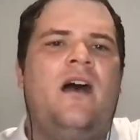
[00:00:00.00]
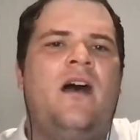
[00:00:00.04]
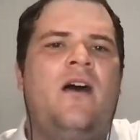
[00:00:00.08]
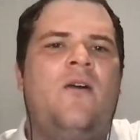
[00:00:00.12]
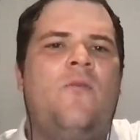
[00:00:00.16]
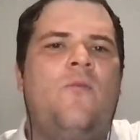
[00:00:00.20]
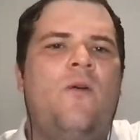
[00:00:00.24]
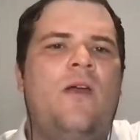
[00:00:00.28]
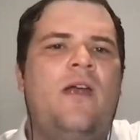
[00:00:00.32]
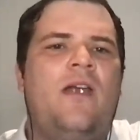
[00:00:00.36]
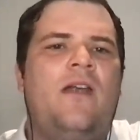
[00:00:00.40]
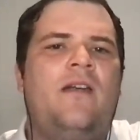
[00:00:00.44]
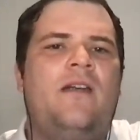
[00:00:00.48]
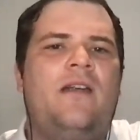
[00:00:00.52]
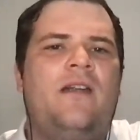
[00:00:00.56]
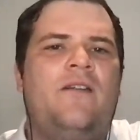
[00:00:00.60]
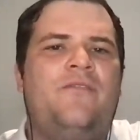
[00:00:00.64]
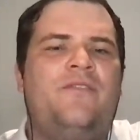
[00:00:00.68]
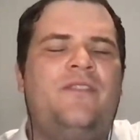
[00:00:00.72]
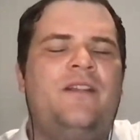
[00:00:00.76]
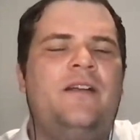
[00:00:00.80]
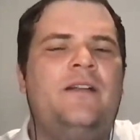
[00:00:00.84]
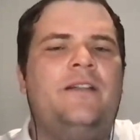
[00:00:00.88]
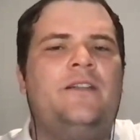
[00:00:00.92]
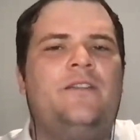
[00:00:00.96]
where if
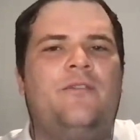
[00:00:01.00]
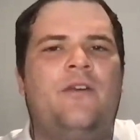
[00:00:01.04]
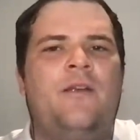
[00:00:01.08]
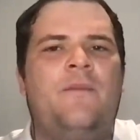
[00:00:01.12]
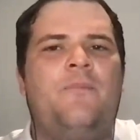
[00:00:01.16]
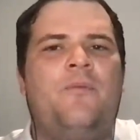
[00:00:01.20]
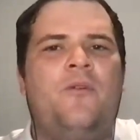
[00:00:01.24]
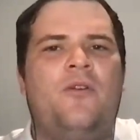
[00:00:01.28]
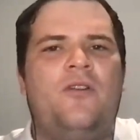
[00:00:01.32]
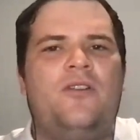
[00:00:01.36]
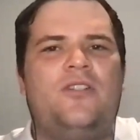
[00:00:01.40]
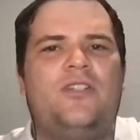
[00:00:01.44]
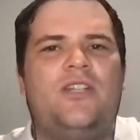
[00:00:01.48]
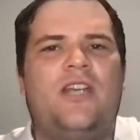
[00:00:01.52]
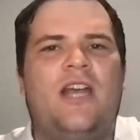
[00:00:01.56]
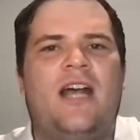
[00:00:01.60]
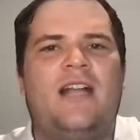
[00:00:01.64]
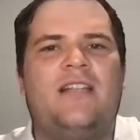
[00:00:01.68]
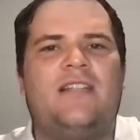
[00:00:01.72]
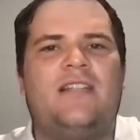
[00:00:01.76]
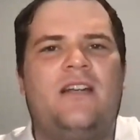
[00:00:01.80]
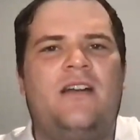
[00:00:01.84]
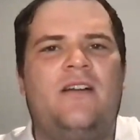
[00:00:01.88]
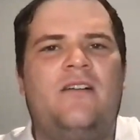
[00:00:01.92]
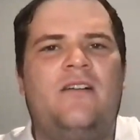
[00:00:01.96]
their three-point
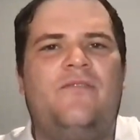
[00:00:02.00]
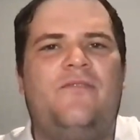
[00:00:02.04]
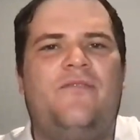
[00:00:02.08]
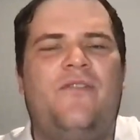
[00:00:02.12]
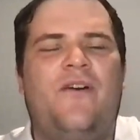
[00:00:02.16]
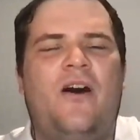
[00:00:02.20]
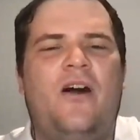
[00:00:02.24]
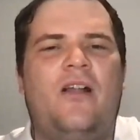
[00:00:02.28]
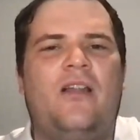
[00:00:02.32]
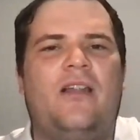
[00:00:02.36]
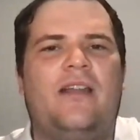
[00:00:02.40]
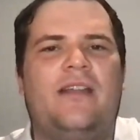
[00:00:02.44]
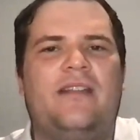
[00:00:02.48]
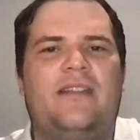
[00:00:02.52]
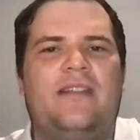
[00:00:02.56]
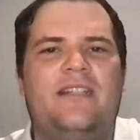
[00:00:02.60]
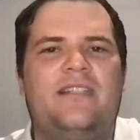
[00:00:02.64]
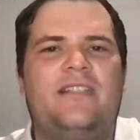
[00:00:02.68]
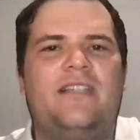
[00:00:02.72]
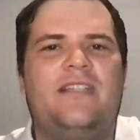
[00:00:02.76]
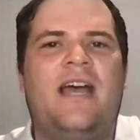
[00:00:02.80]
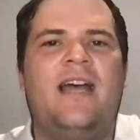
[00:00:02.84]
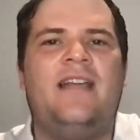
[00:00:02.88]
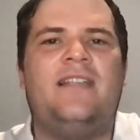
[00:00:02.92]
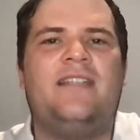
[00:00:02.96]
shots aren't falling, these
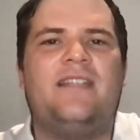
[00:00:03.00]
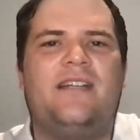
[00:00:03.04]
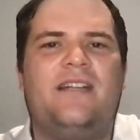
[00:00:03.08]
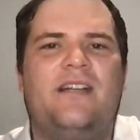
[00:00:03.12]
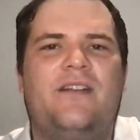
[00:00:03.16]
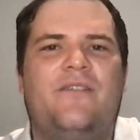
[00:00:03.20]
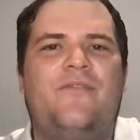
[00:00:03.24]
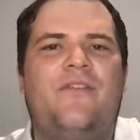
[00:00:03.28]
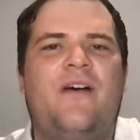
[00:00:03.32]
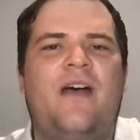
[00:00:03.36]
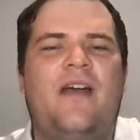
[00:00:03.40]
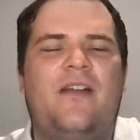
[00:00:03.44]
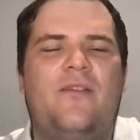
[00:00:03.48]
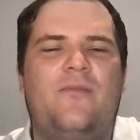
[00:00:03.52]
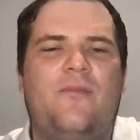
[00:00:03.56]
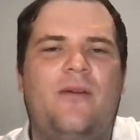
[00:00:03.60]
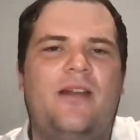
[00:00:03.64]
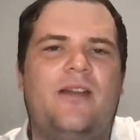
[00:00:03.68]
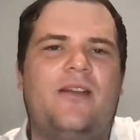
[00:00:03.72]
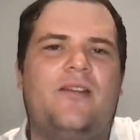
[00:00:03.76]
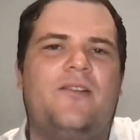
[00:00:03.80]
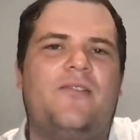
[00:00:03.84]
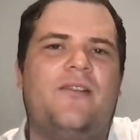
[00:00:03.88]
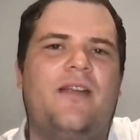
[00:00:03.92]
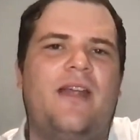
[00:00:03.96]
guys are going to find a way to
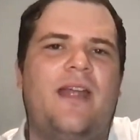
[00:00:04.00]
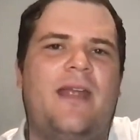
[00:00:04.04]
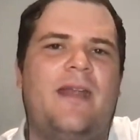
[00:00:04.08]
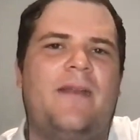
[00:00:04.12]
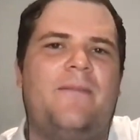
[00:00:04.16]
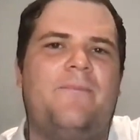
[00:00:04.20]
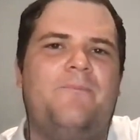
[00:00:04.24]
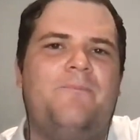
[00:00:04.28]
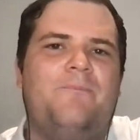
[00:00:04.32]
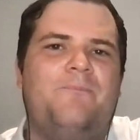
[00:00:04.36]
create.